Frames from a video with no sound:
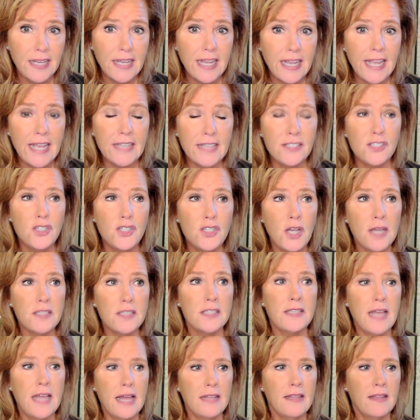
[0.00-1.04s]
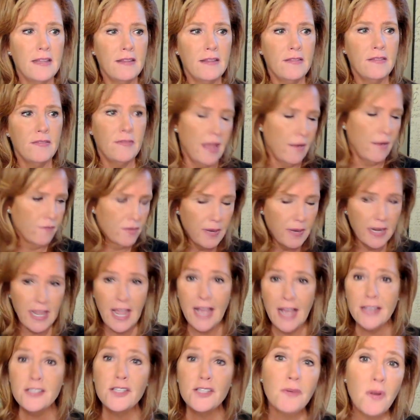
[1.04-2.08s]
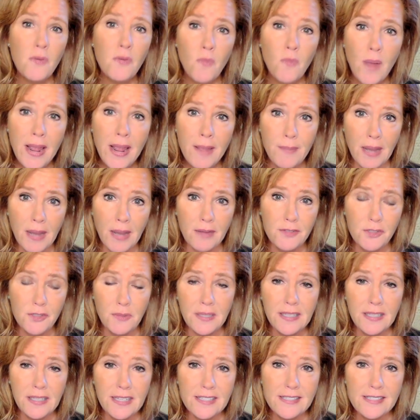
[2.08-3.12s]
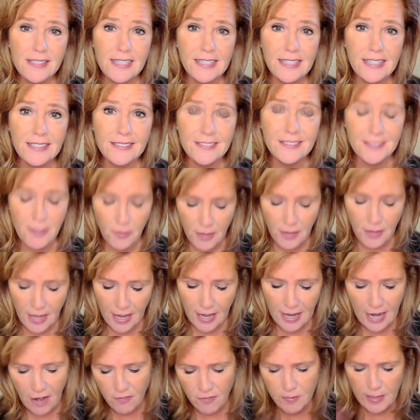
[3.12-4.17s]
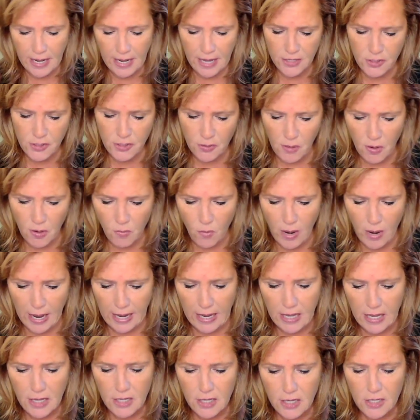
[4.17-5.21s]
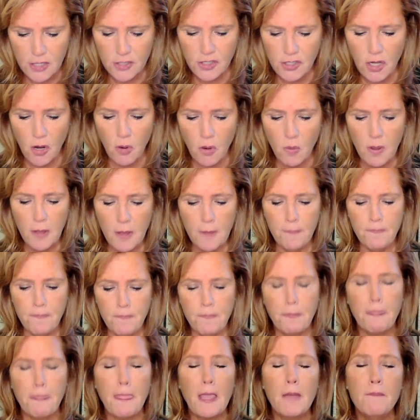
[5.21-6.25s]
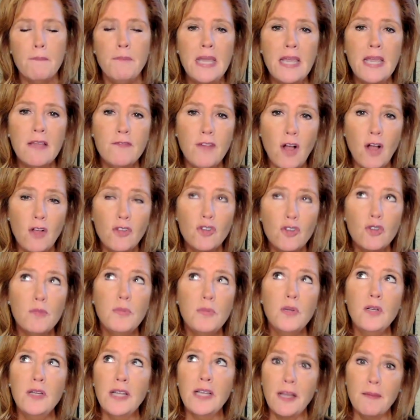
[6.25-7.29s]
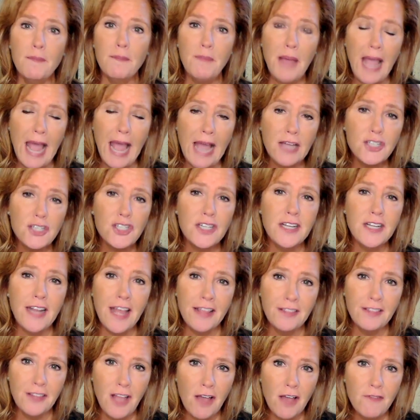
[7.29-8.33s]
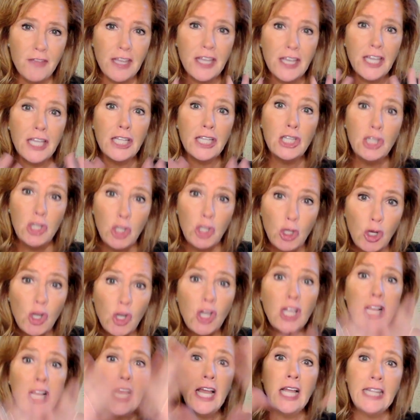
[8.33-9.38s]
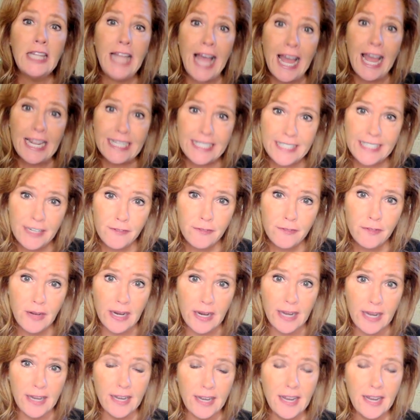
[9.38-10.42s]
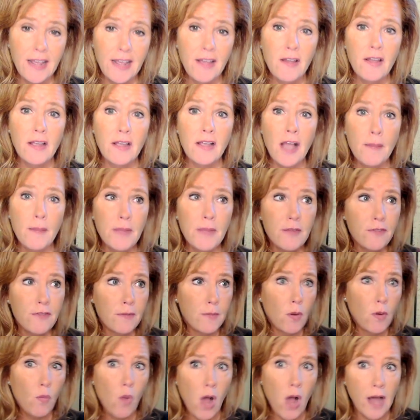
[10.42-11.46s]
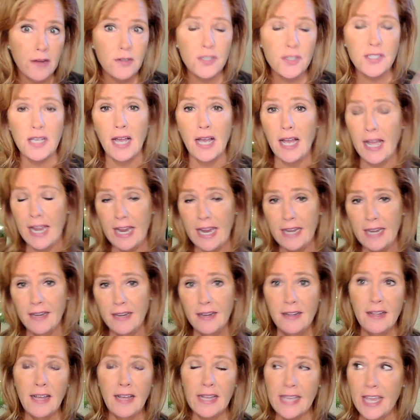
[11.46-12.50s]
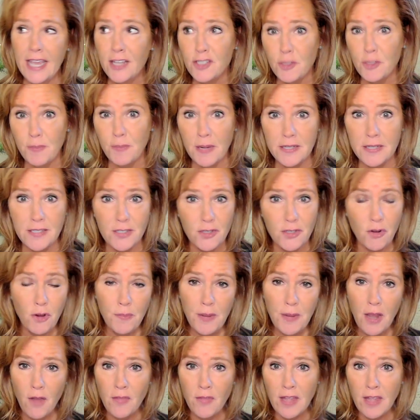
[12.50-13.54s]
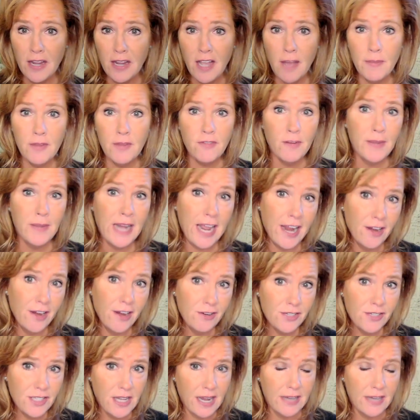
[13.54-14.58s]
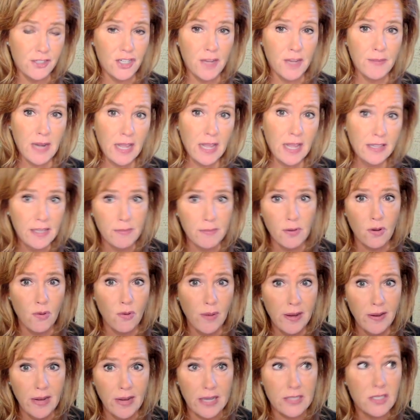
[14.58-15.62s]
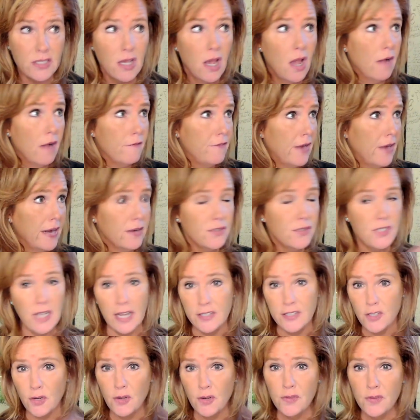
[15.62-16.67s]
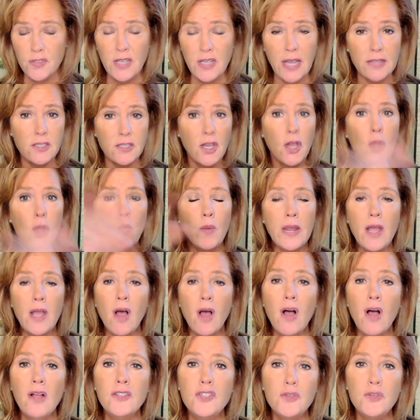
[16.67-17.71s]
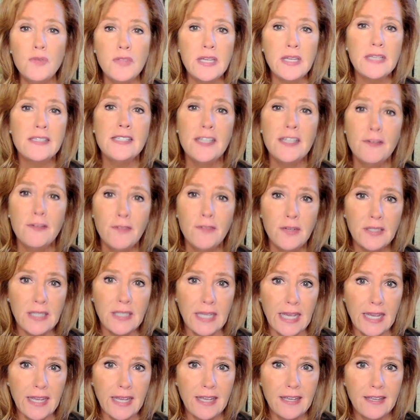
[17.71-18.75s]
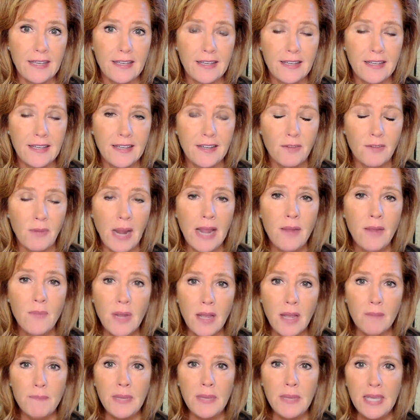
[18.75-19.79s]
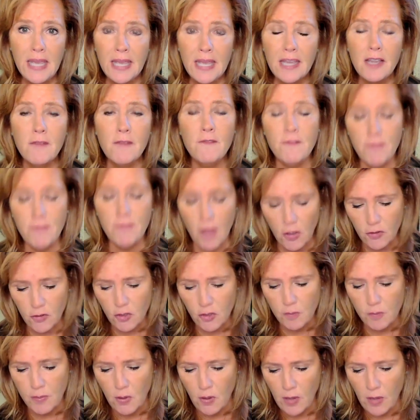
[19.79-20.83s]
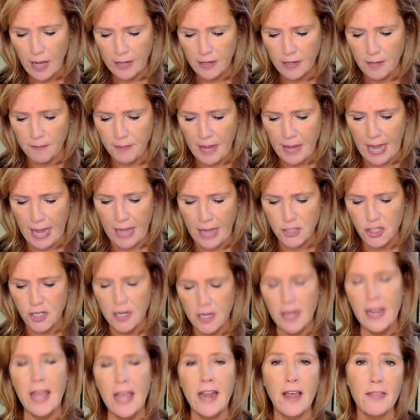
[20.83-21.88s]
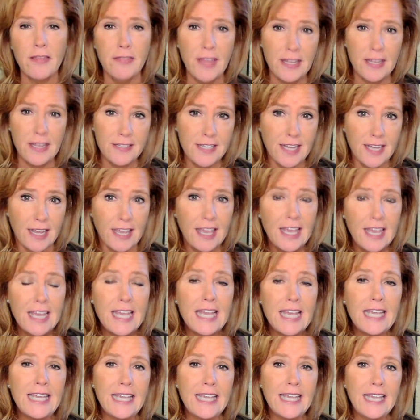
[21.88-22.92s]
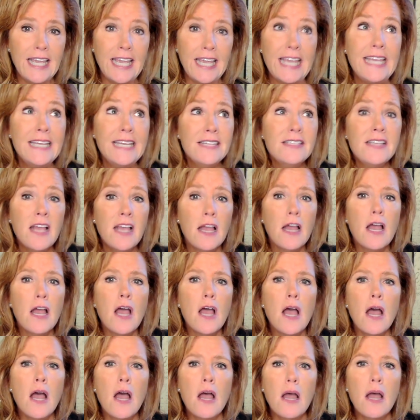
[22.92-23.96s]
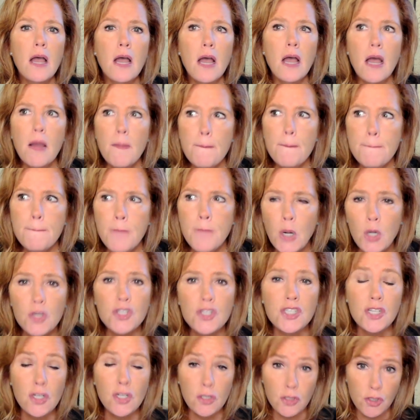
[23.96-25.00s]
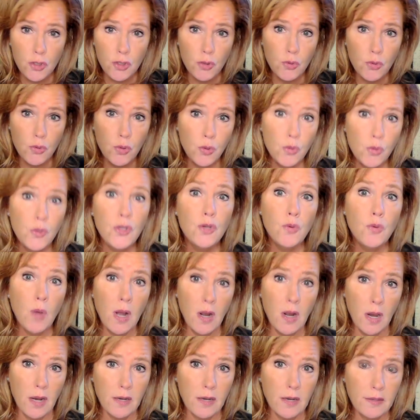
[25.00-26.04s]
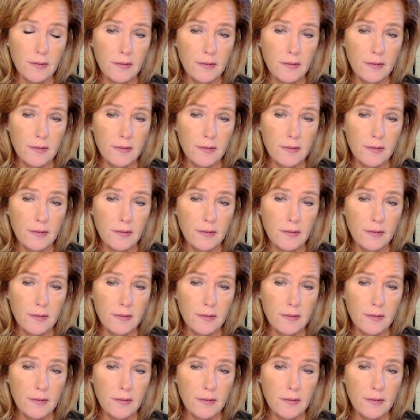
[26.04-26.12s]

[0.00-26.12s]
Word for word: It's just that everybody has their own way about doing these things. Okay. Everybody has their own way. So being vulnerable and compassionate and loving can look a lot different coming from a water sign, a Cancer, Pisces, Scorpio, than coming from an air sign, Gemini, Libra, Aquarius, fire signs, earth signs. We all do things differently, right? Being vulnerable and compassionate and authentic is personal to who you are.